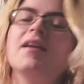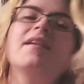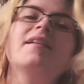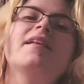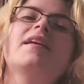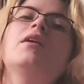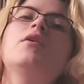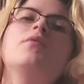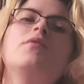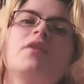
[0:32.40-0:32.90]

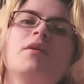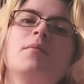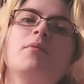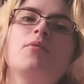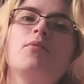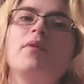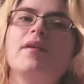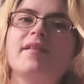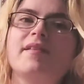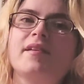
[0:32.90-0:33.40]
Because I don't
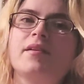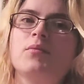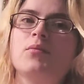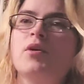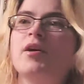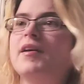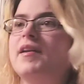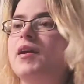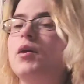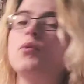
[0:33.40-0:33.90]
remember what's in
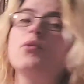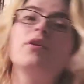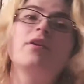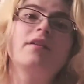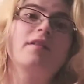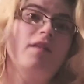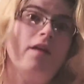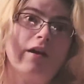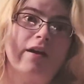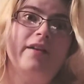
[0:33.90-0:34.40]
what, and I ordered
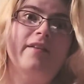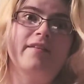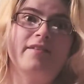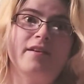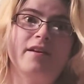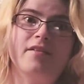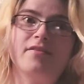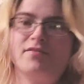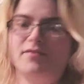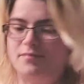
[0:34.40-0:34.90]
a lot of
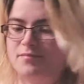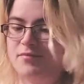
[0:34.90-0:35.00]
stuff.